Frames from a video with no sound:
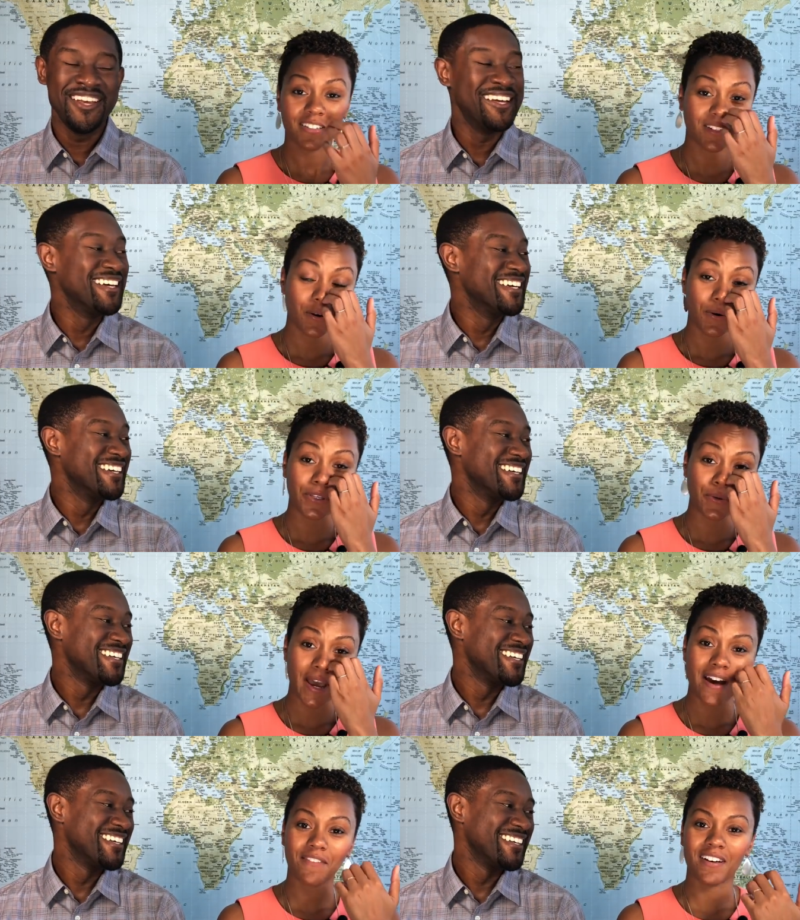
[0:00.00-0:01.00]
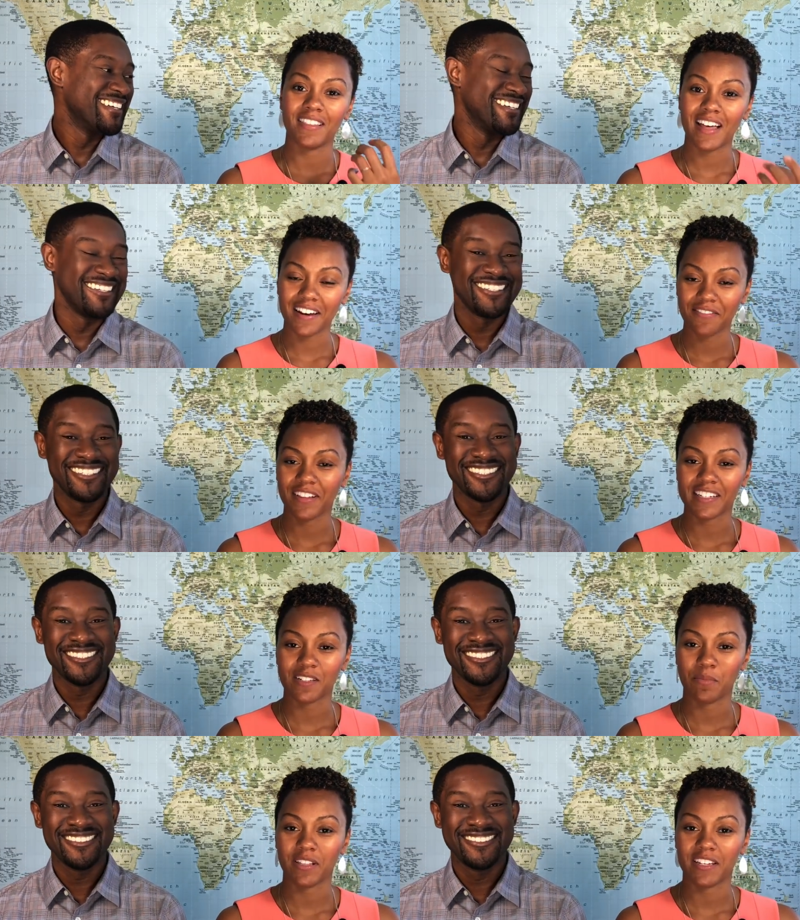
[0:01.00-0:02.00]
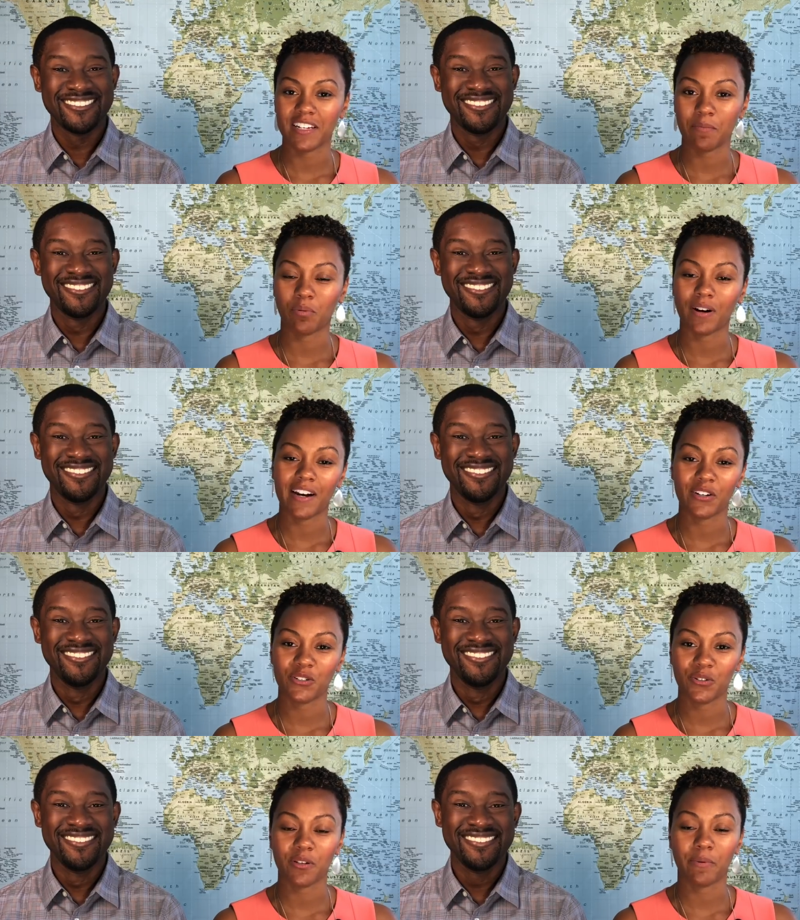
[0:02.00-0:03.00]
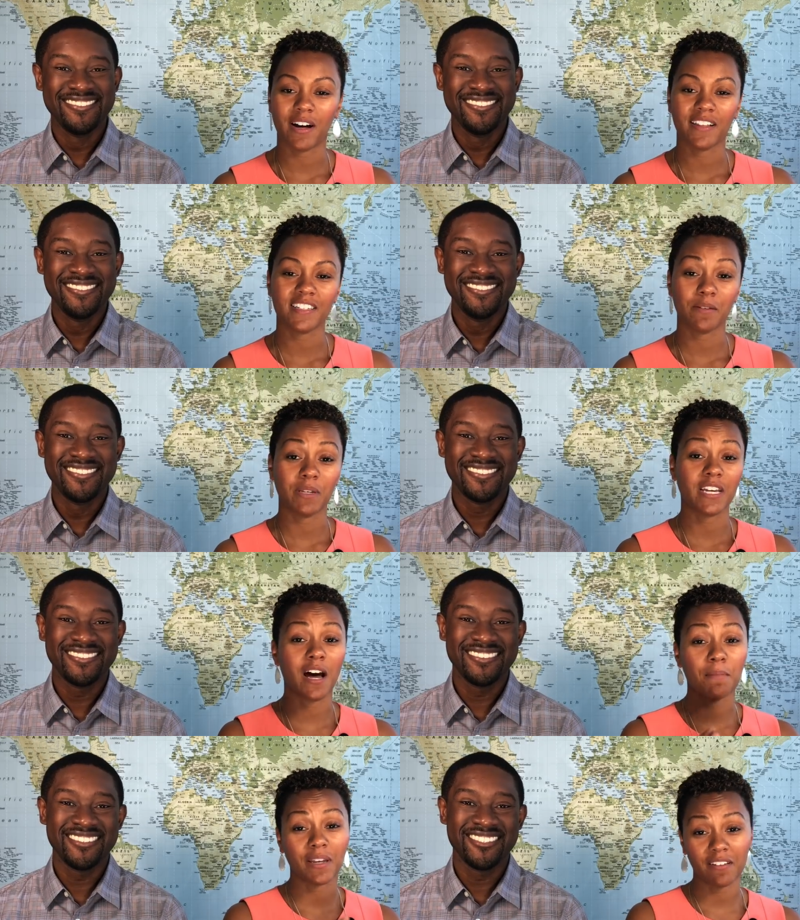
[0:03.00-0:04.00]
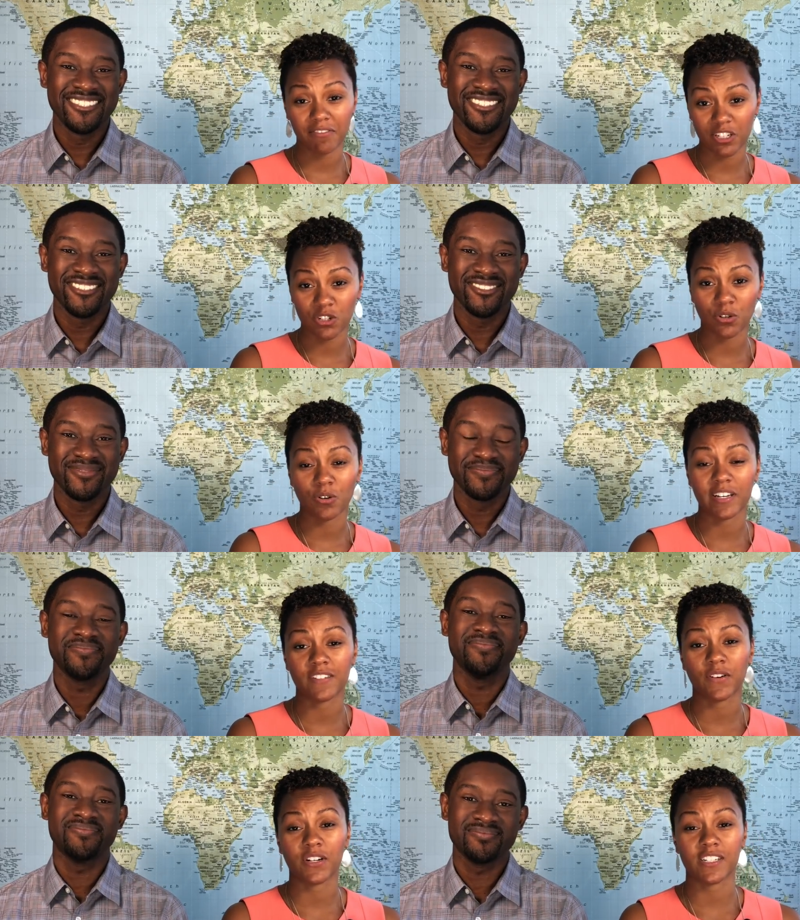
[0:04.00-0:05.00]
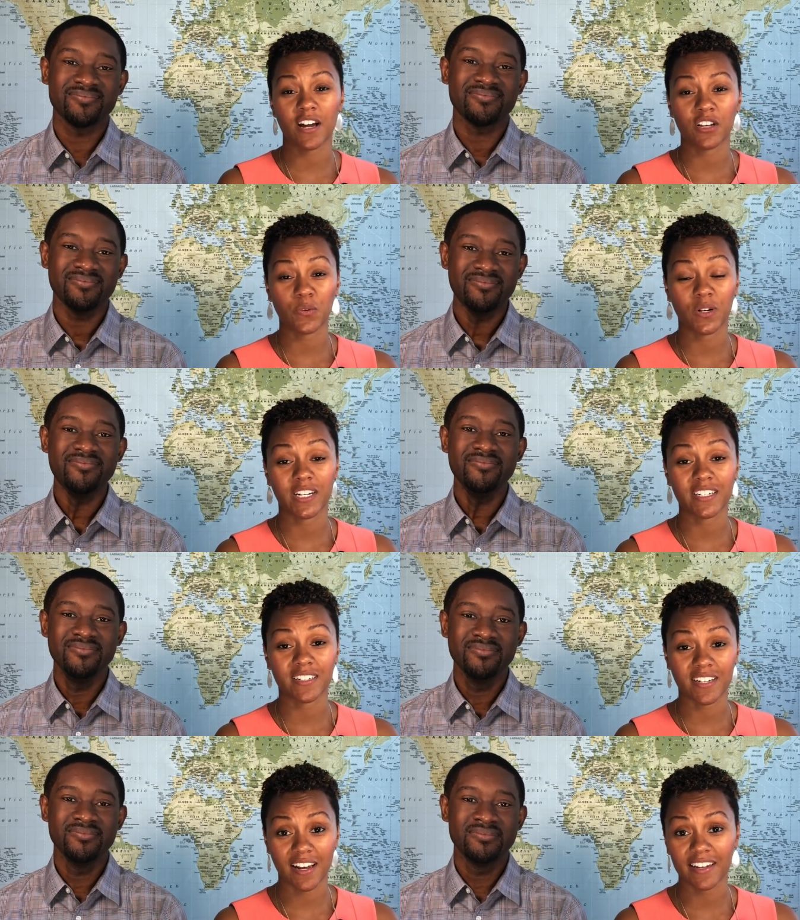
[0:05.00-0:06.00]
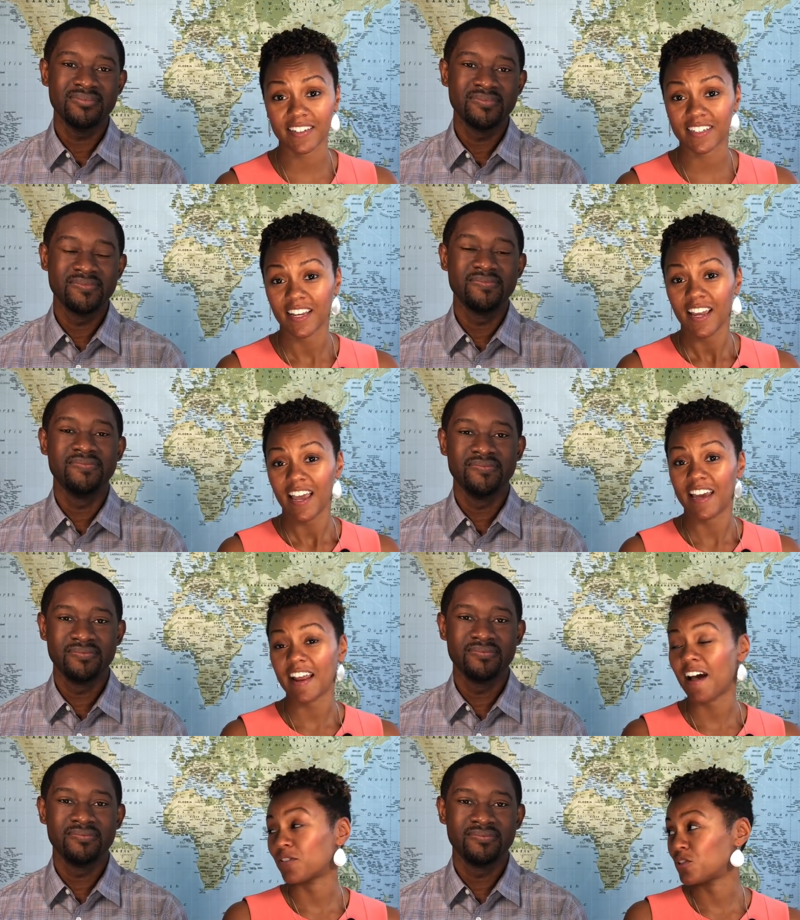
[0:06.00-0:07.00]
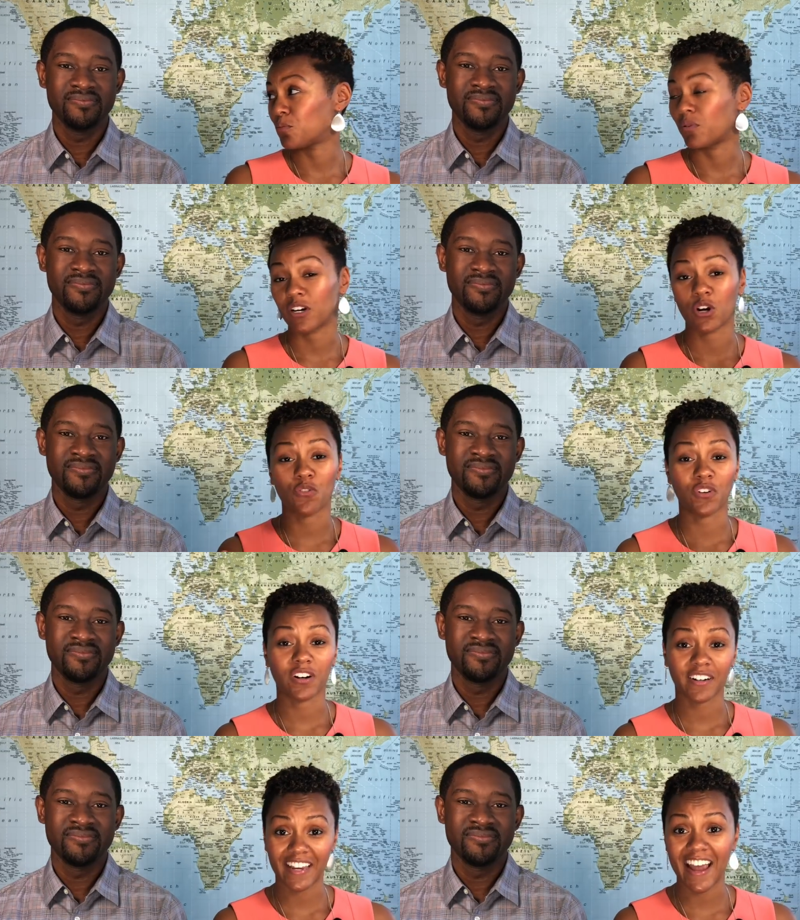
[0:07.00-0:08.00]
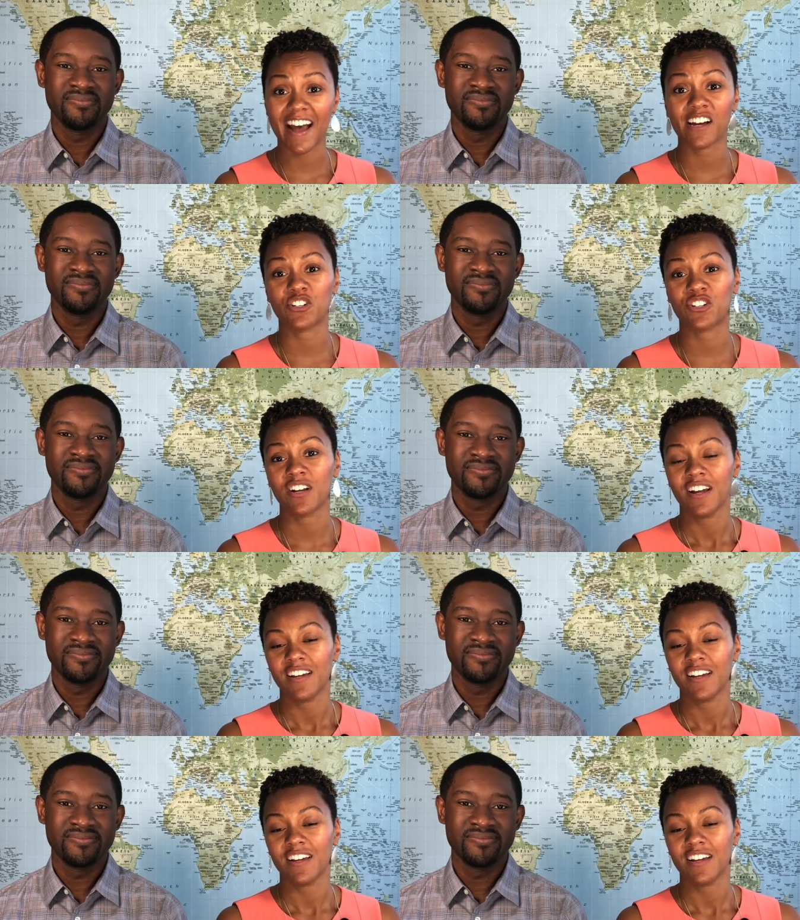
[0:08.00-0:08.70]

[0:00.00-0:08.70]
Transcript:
Speaker 1: so you have a lot of flexibility prior to the policy becoming official as far as how you want it designed mm-hmm. and how to bring over cash